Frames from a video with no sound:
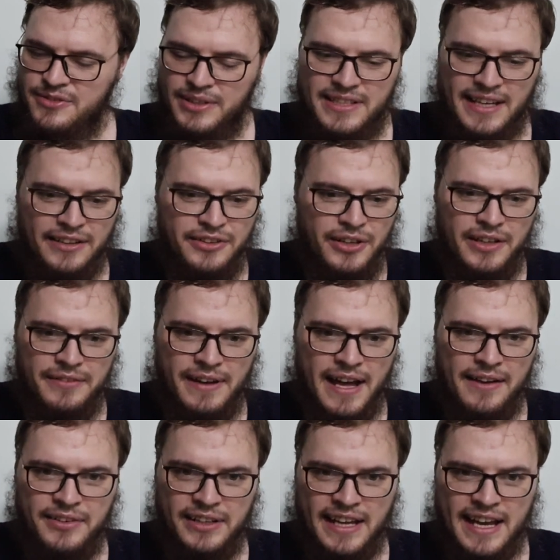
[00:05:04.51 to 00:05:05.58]
or he's like
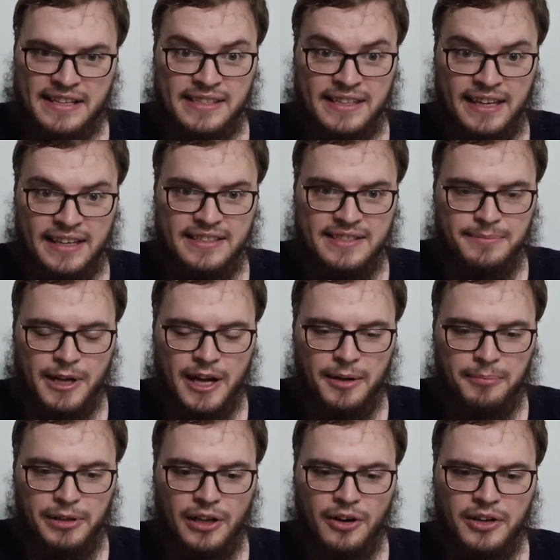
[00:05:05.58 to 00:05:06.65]
35, and he has kids
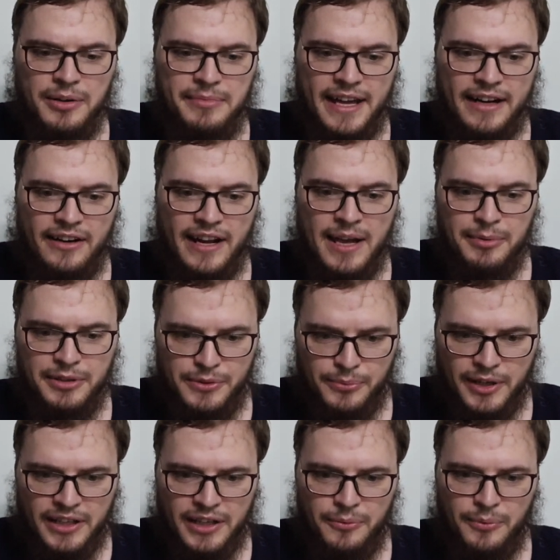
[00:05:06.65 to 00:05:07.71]
below him that are able to
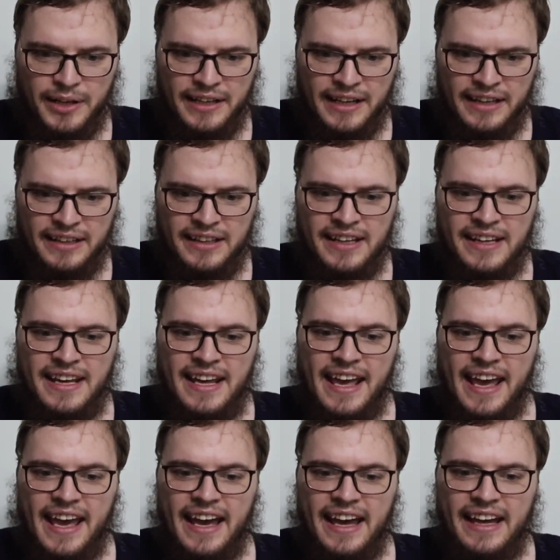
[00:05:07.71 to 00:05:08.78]
work and whatnot,
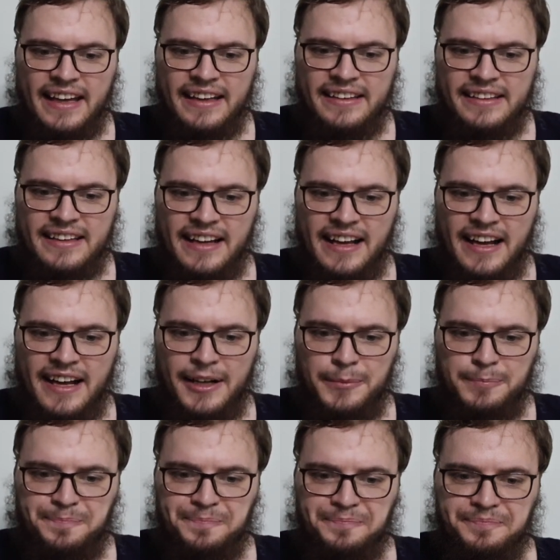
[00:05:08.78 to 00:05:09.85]
and
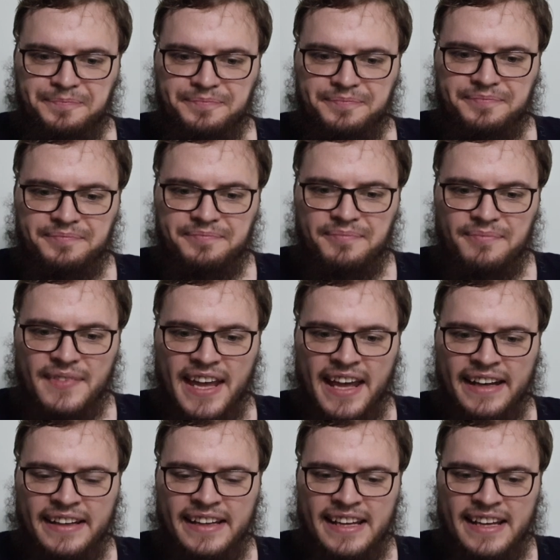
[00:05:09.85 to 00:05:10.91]

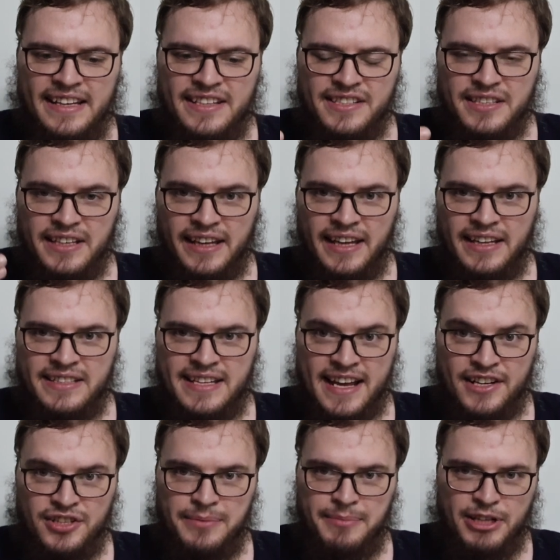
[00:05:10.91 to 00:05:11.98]
and he is
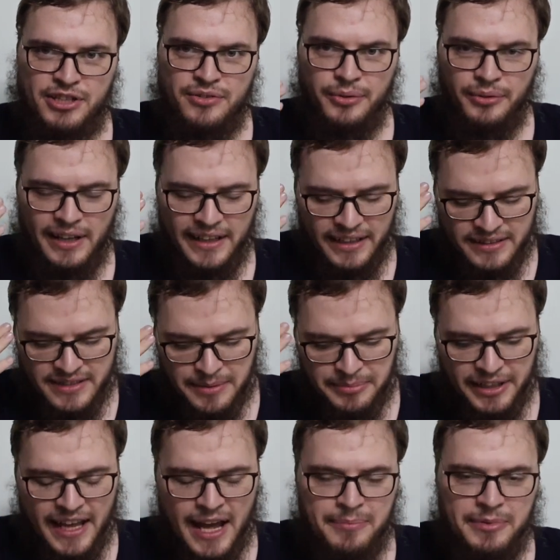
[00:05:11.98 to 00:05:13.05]
actually majnoon, like
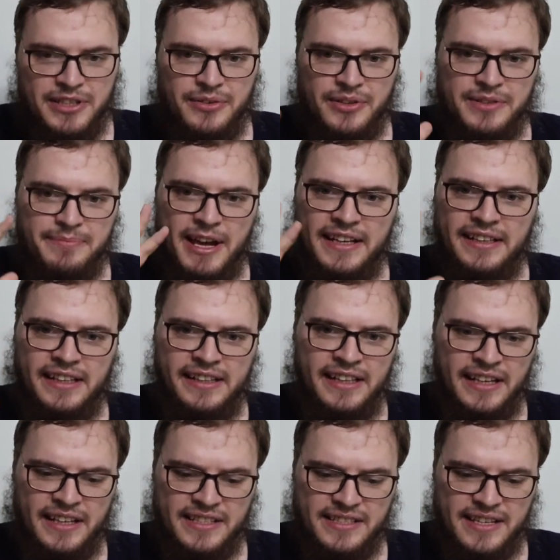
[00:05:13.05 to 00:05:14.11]
something happened to his mind, and
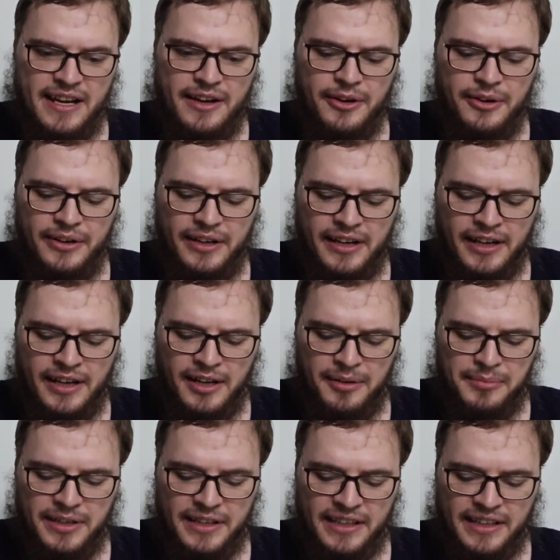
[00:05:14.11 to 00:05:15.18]
he is
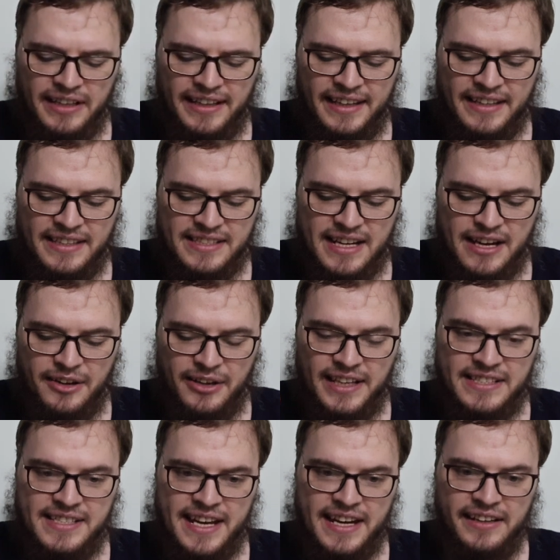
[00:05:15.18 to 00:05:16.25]
now he is now
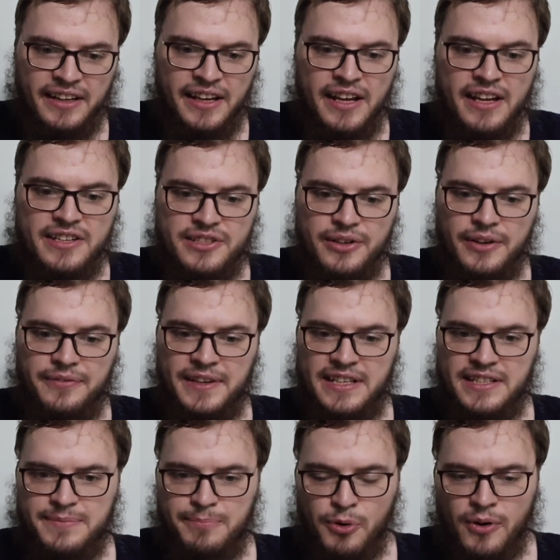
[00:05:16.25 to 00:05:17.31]
insane. So if
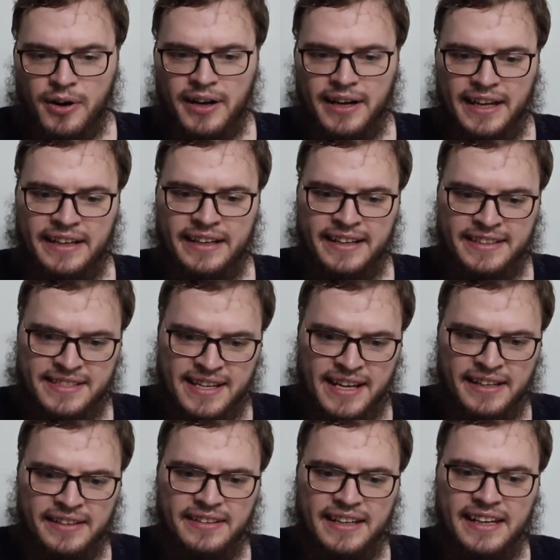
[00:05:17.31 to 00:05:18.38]
he's poor and
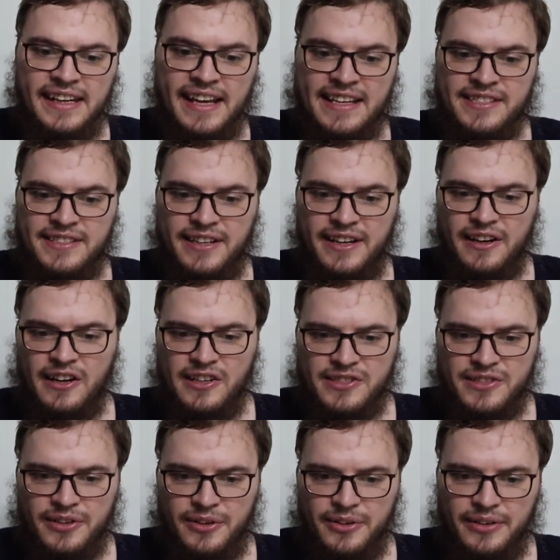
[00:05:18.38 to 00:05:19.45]
insane, then he has to
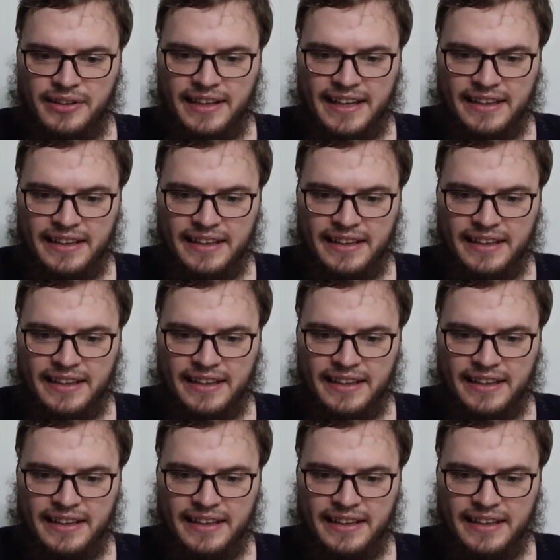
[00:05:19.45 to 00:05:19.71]
also